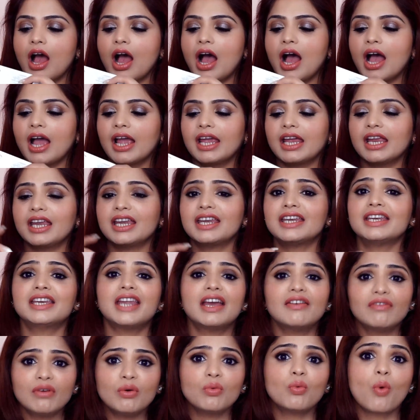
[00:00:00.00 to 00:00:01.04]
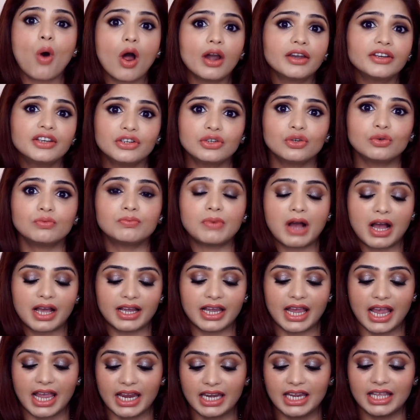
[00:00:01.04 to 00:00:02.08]
I never wanted to buy
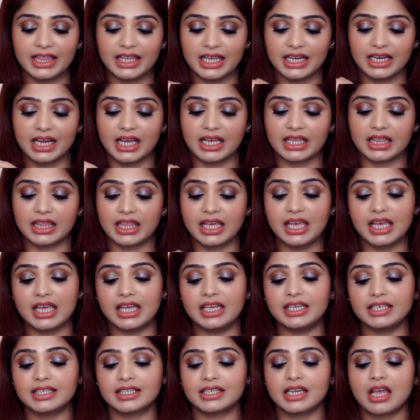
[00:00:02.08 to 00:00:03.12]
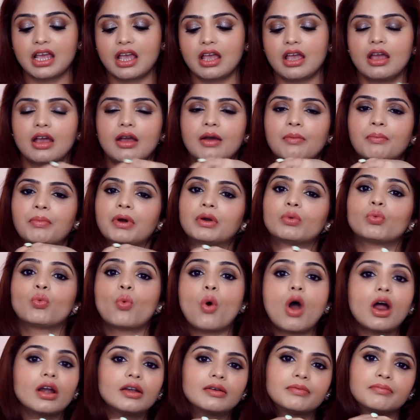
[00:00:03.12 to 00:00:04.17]
anything like this, but
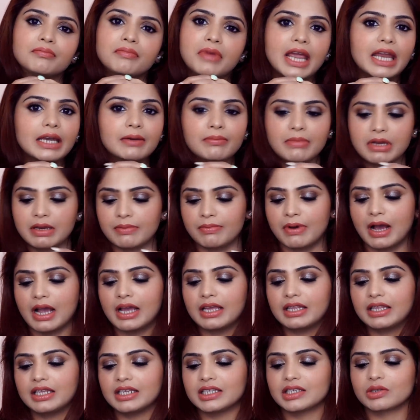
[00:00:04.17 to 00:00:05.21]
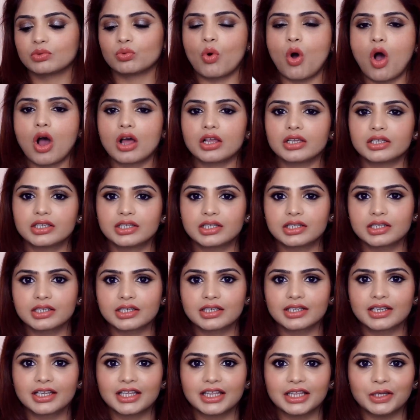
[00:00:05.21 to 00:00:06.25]
what made me buy this was
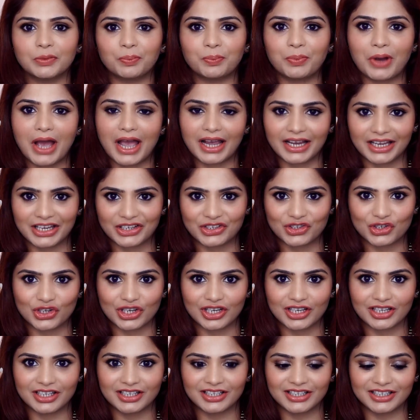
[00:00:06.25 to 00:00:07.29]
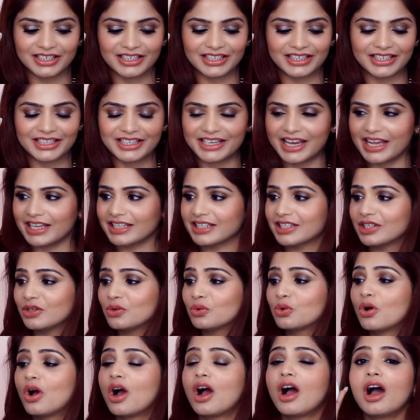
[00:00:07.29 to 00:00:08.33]
the packaging. Yes,
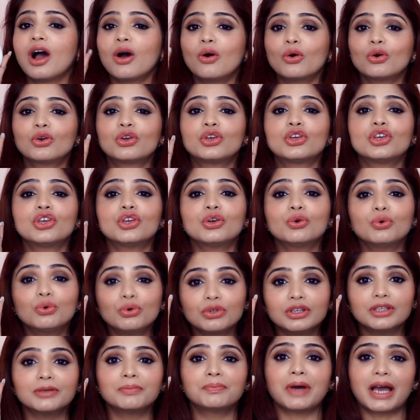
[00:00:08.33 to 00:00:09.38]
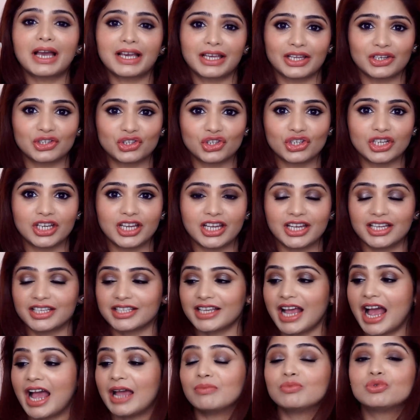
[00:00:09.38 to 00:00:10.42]
look how cute the packaging is.
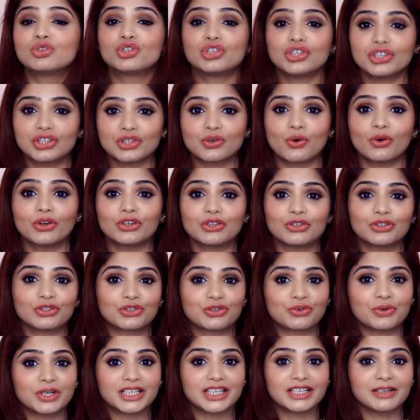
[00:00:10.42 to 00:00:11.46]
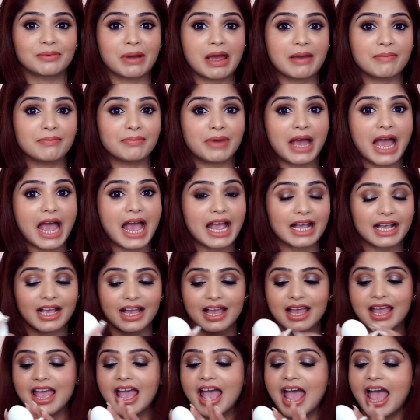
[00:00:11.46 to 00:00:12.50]
I'm just going to throw it in my bag
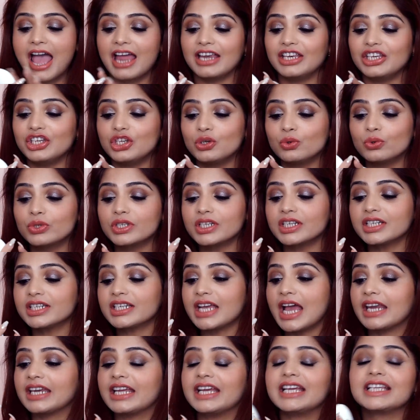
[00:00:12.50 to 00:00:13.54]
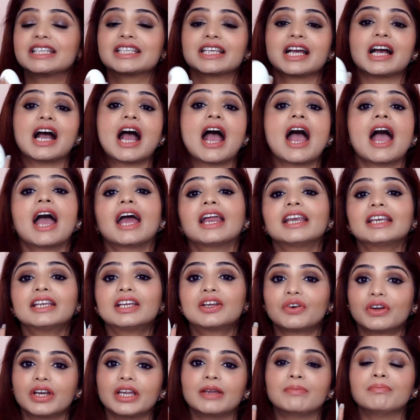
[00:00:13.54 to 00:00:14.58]
and use it, and it's a hand
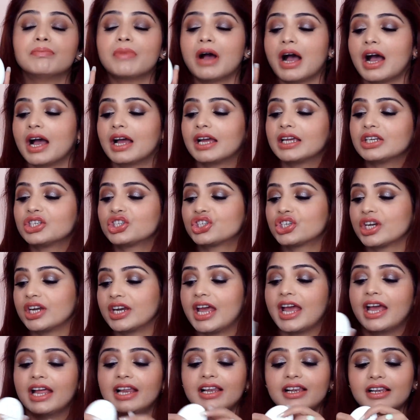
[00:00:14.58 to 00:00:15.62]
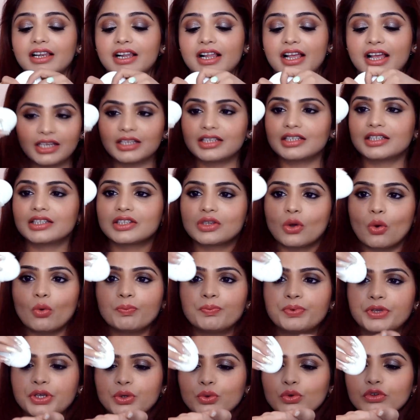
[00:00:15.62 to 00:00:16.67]
cream by Chanel. It's so
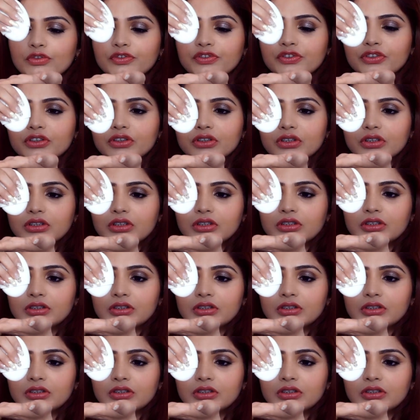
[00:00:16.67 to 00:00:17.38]
beautiful.